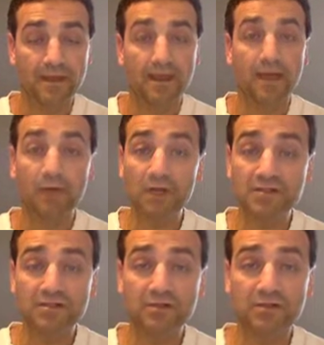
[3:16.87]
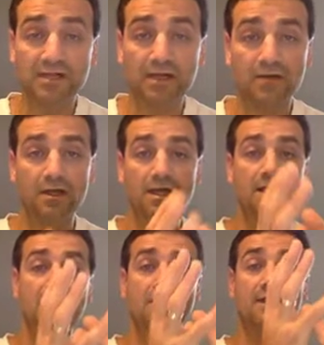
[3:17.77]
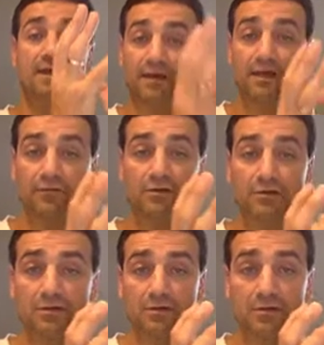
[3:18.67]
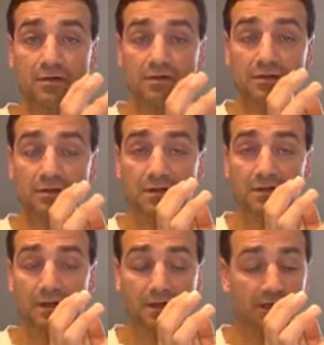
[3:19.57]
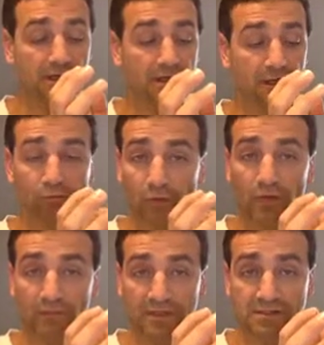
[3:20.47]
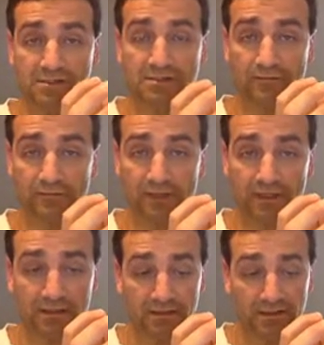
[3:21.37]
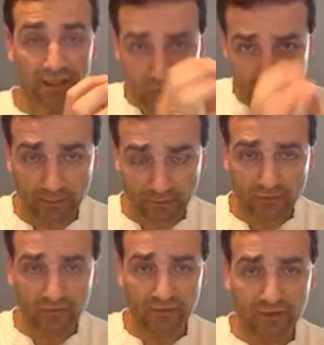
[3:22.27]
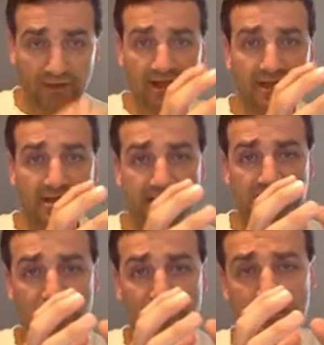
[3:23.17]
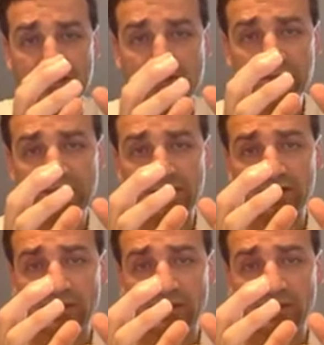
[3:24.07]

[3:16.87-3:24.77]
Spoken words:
And when it slows down, the heavier eroded pieces of rock get dropped first. And then as the stream slows down a little